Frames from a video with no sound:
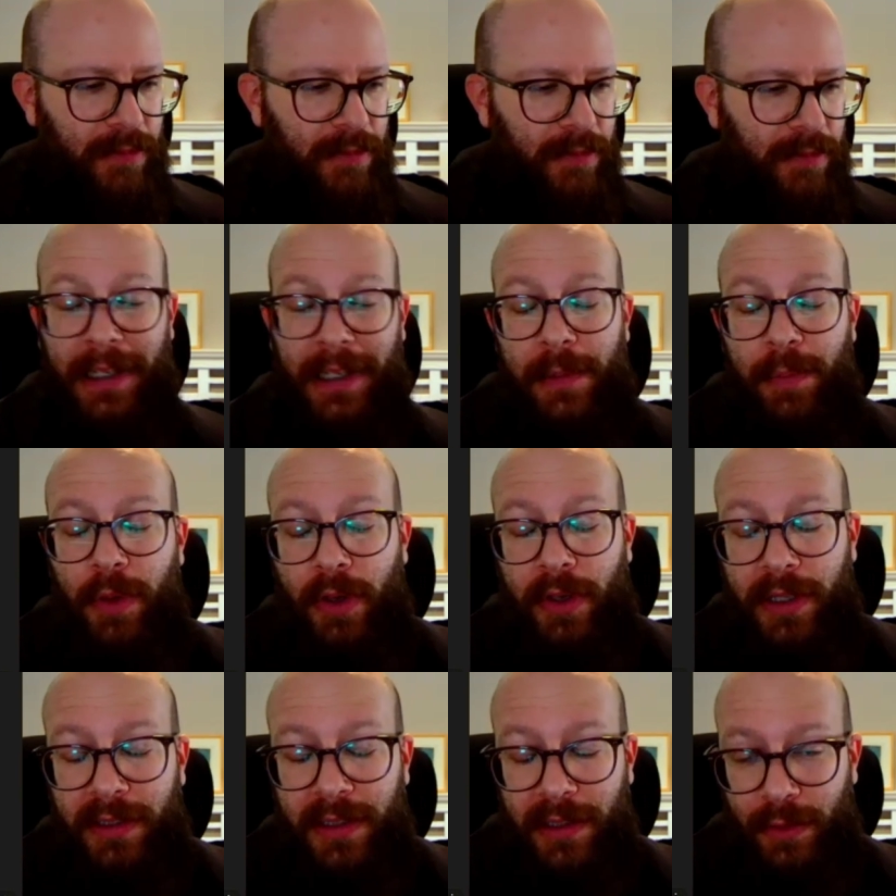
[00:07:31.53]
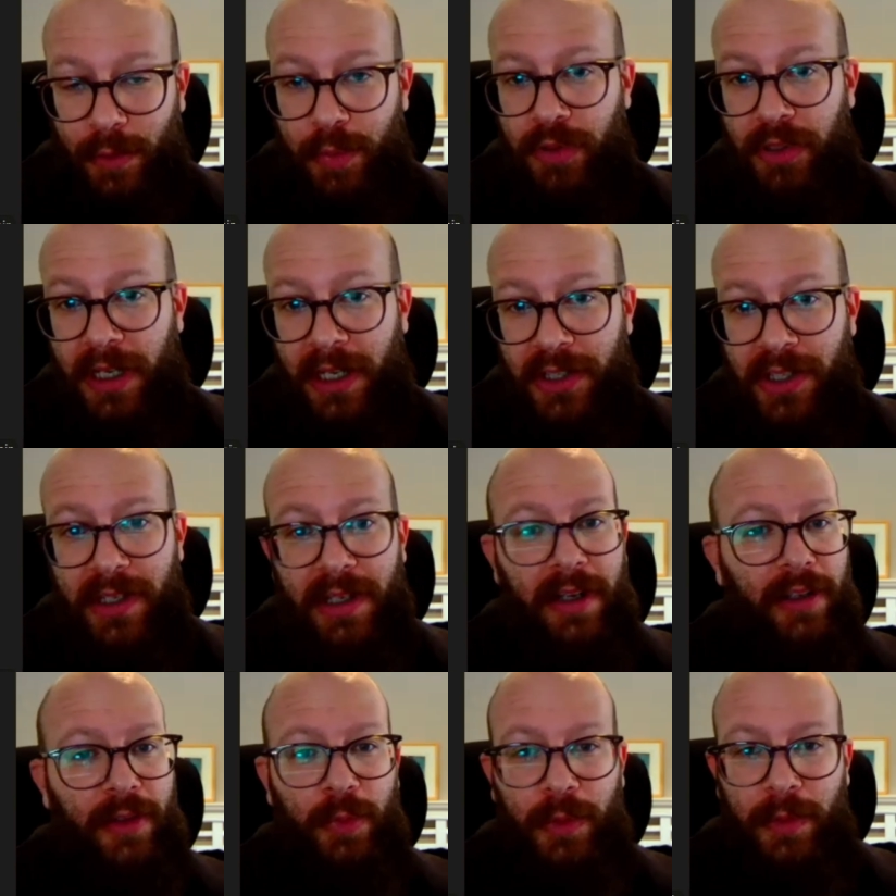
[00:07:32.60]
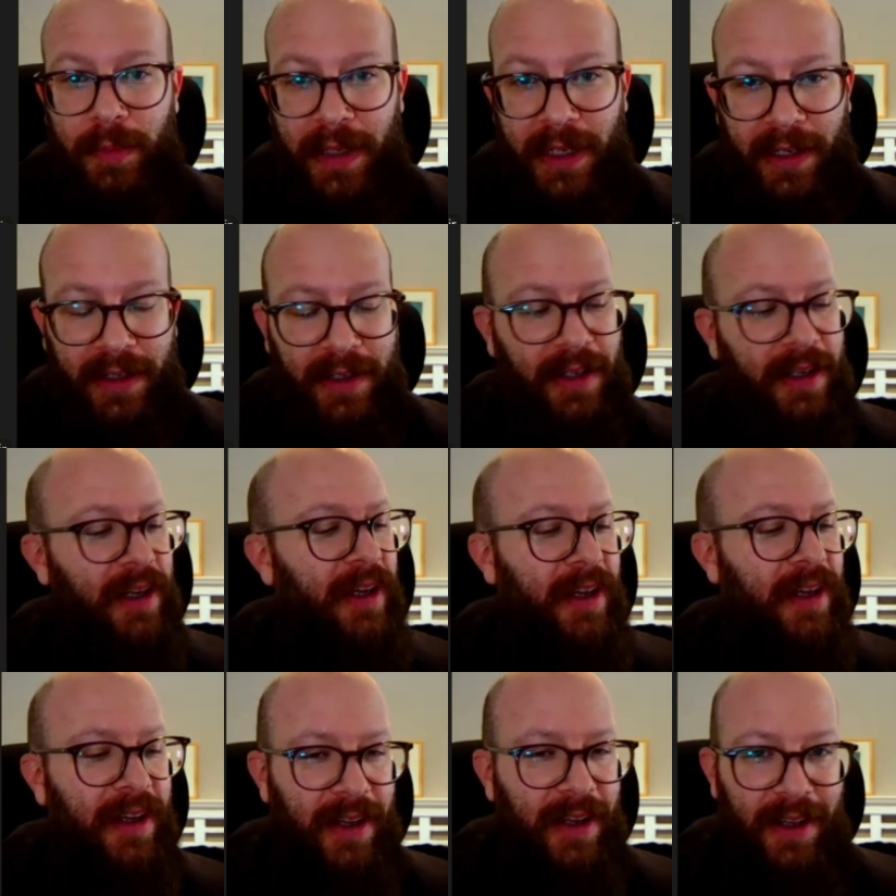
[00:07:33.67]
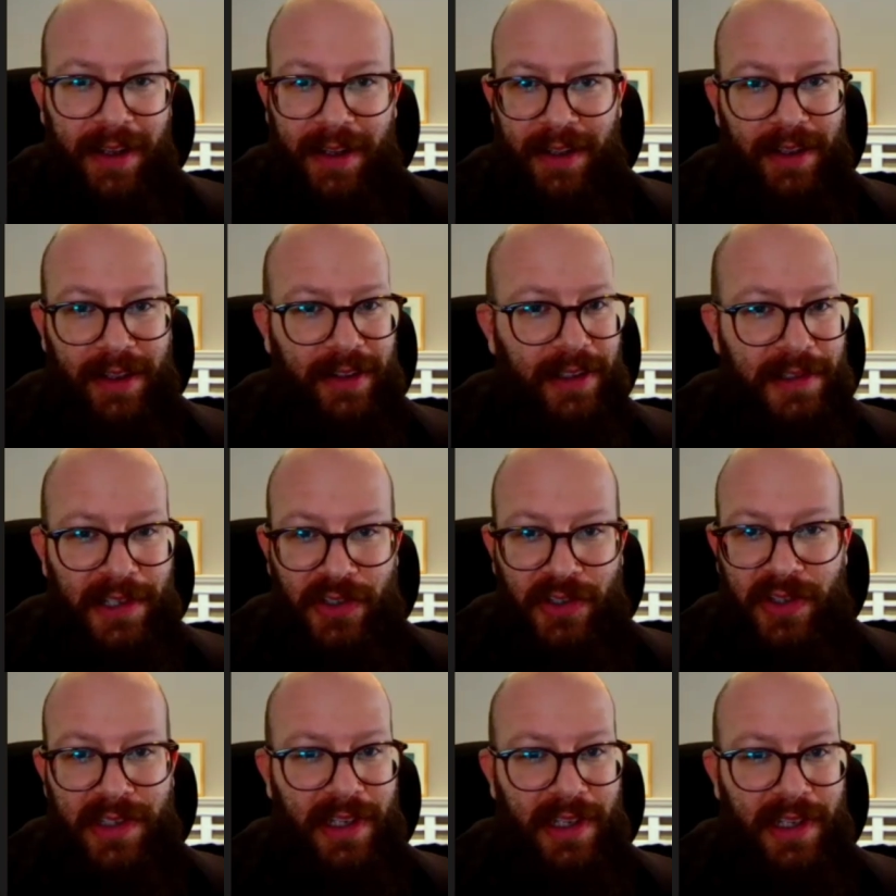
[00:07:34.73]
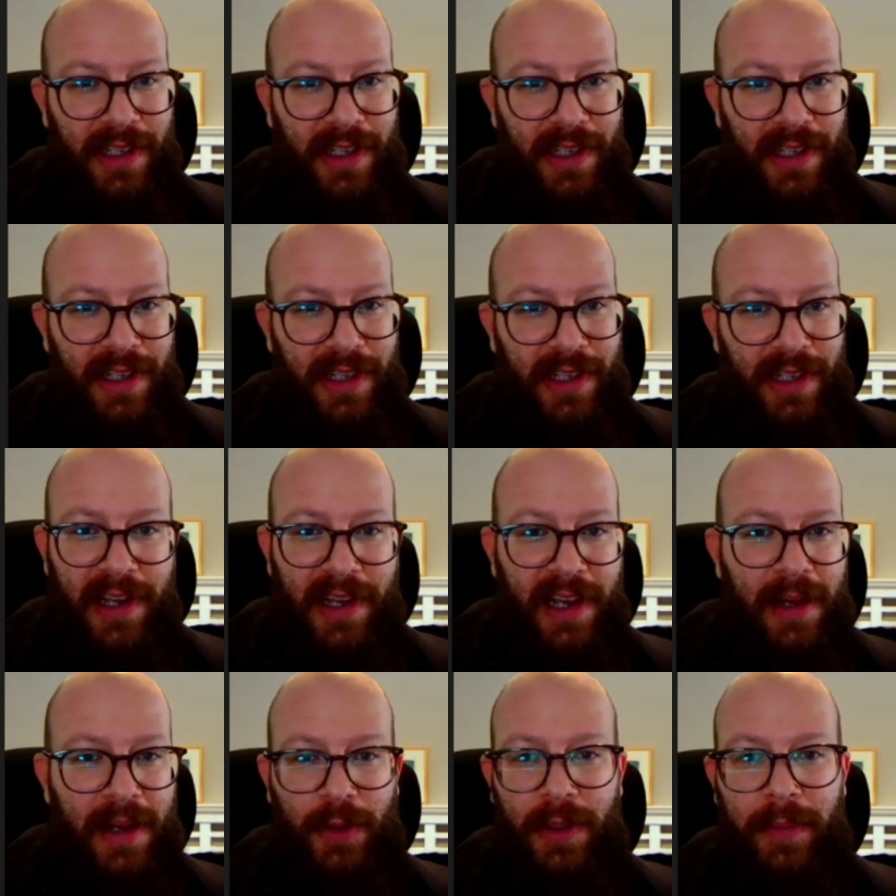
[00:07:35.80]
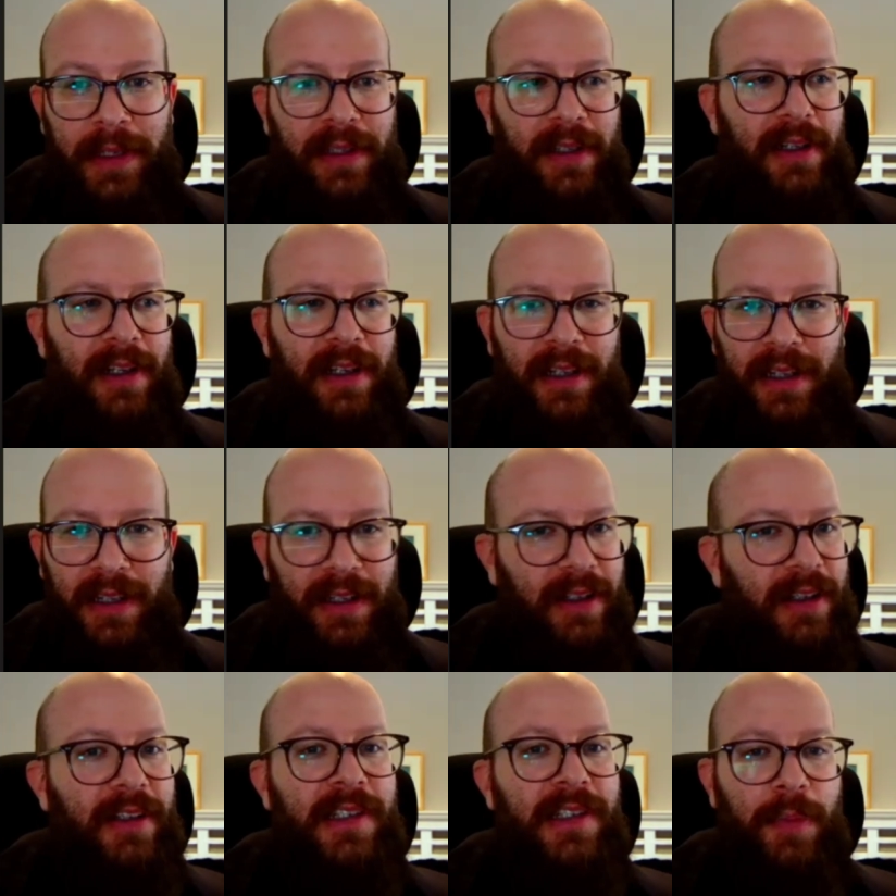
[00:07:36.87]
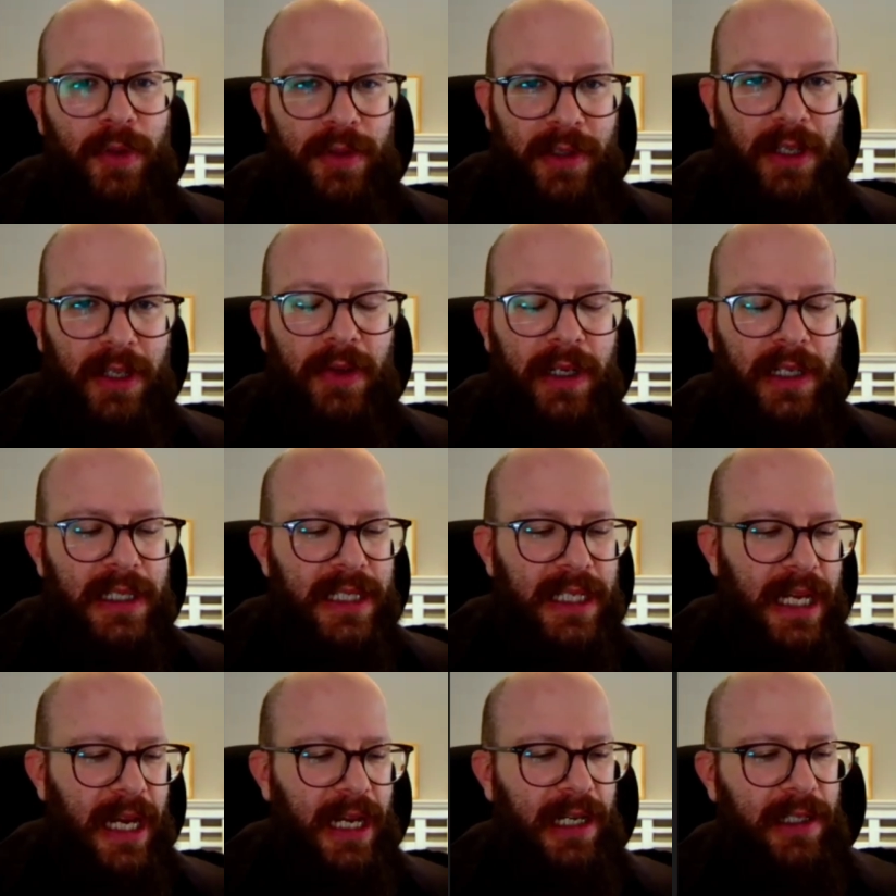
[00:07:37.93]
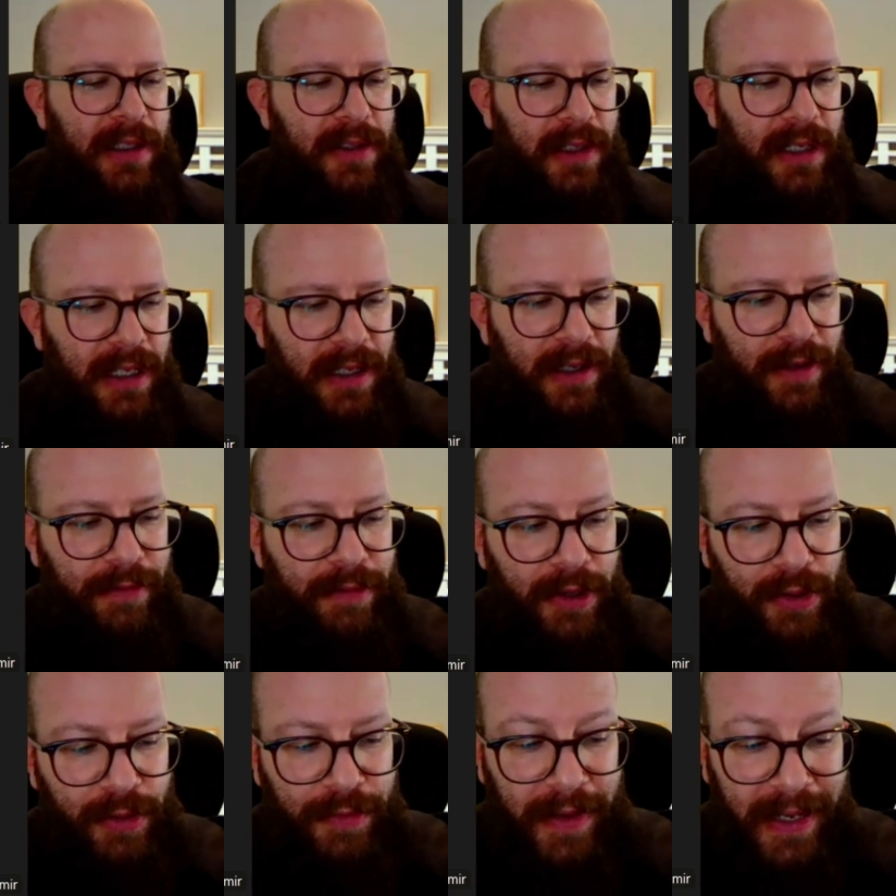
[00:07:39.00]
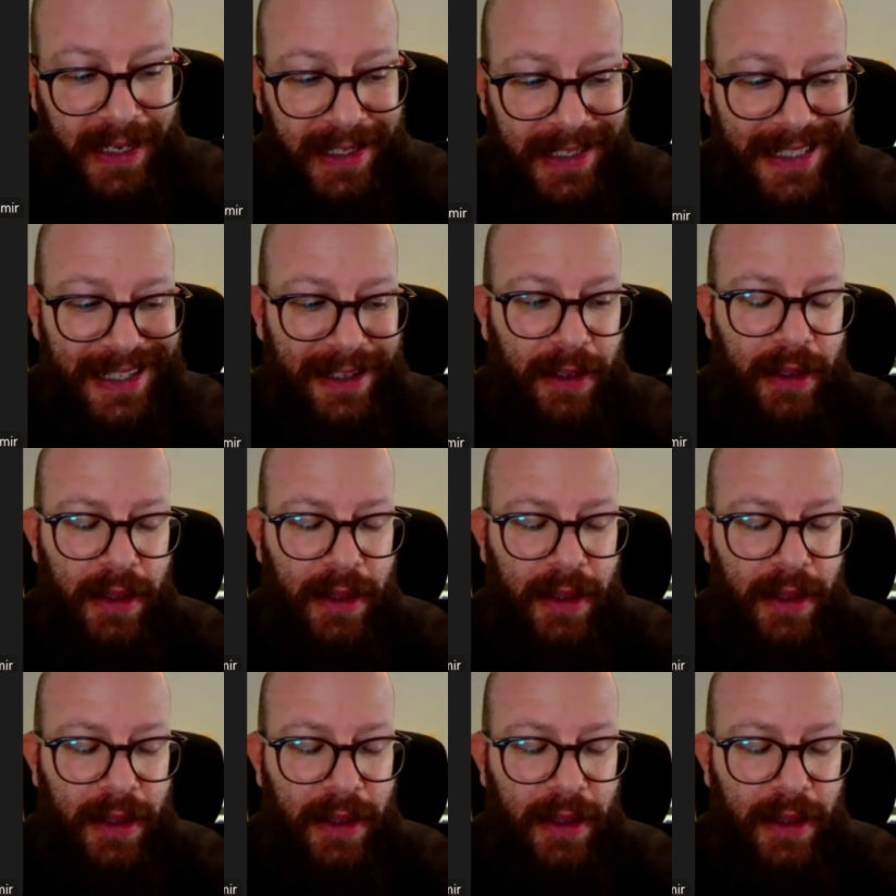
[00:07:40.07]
kind of like deploy it into production and it would make decisions in a very fast time automatically. And supposedly you can scale it very fast.